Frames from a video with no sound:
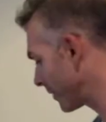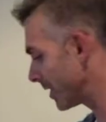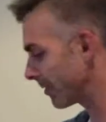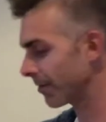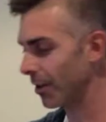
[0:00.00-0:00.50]
We
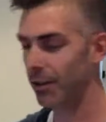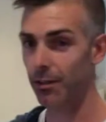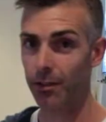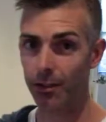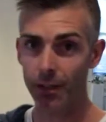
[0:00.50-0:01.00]
did find
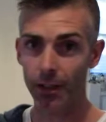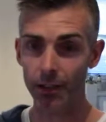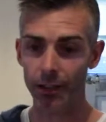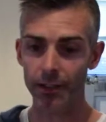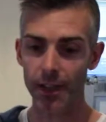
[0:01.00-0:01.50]
a
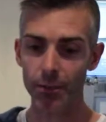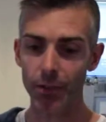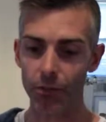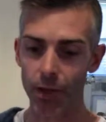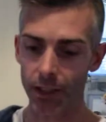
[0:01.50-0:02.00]
little example
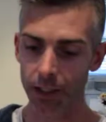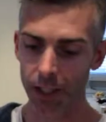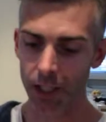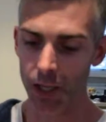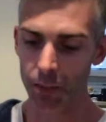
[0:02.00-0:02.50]
of one,
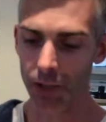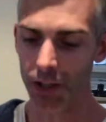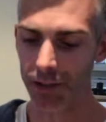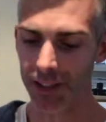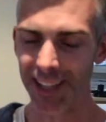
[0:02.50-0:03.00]
but
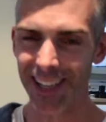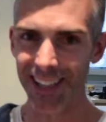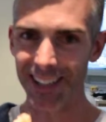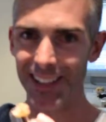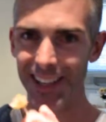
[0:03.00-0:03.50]
I would say
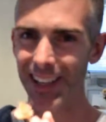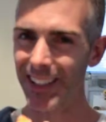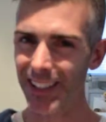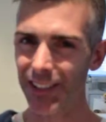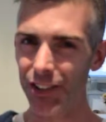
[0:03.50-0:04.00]
at an
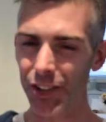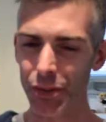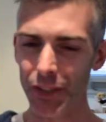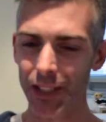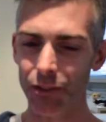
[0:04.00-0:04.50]

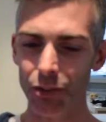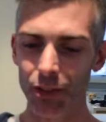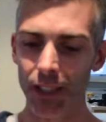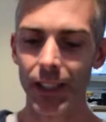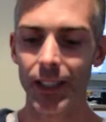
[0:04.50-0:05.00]
8-year-old level
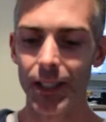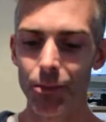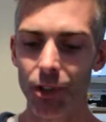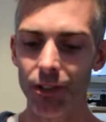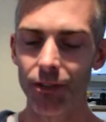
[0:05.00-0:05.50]
they
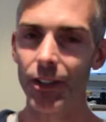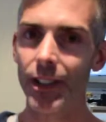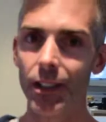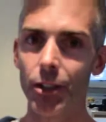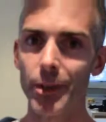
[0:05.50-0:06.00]
might find
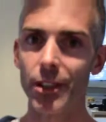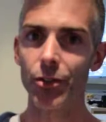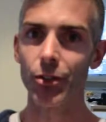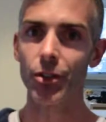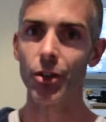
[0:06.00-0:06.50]
that a little bit
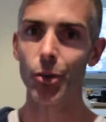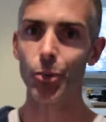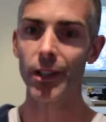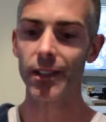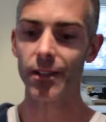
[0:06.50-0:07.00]
too
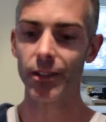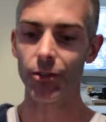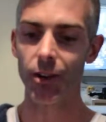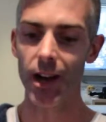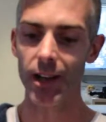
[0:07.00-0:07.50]
complex to
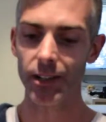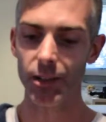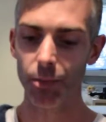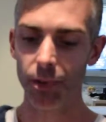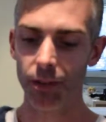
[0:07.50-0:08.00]

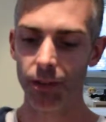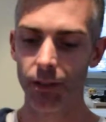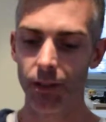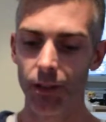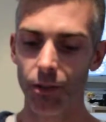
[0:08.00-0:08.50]
grasp,
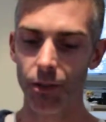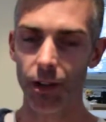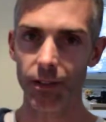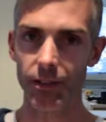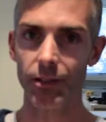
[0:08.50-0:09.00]

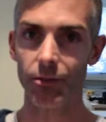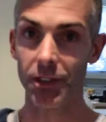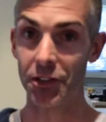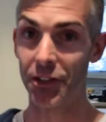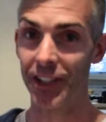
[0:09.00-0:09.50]
although this is a really good